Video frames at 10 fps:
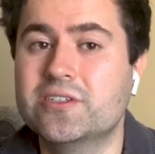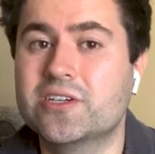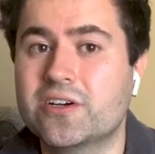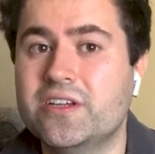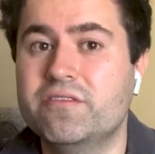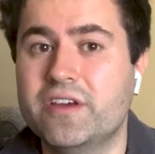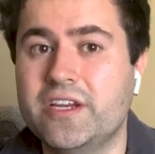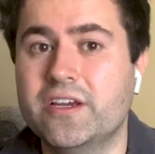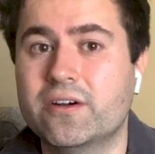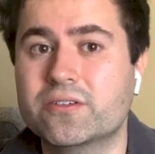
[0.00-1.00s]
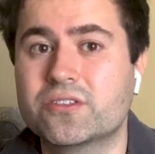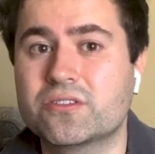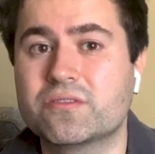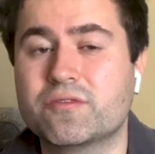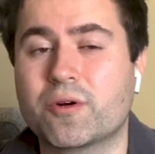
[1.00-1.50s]
turn in videos
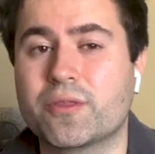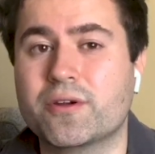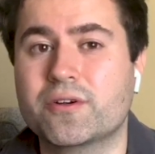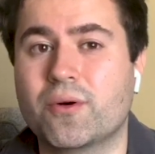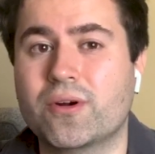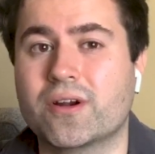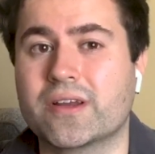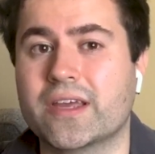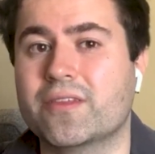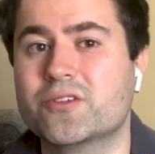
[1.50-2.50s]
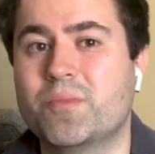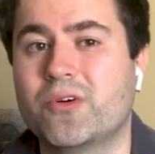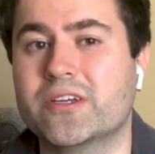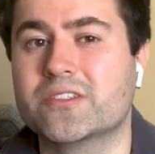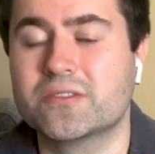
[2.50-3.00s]
for third quarter, get those
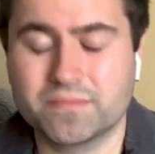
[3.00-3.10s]
points.